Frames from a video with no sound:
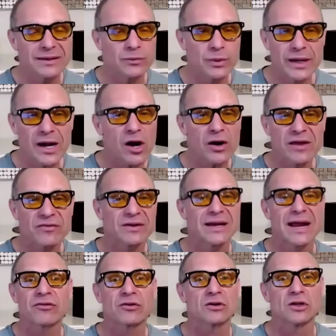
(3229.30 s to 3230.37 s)
we don't even
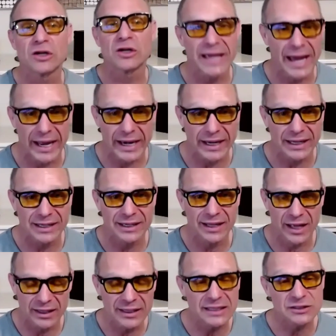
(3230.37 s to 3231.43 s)
ever look at it
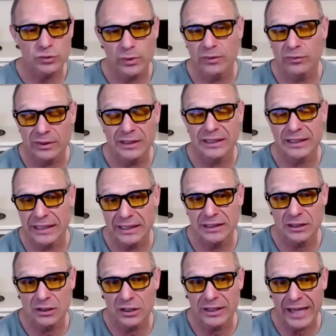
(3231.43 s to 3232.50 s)
unless we really need
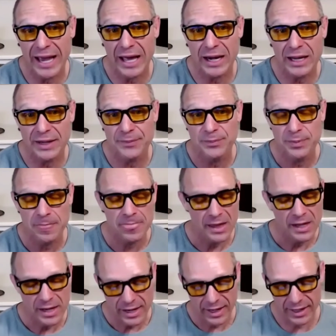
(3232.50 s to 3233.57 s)
to look at it.
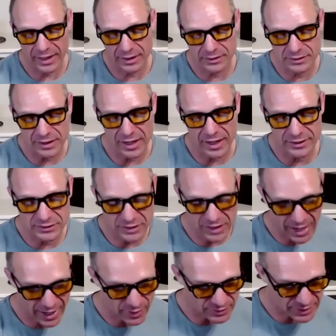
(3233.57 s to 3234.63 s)
And
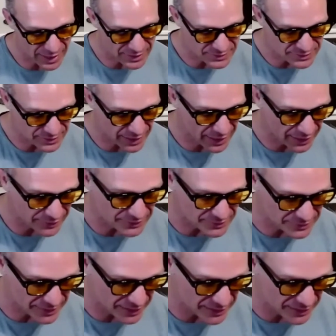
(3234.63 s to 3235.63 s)
I, I, I like to say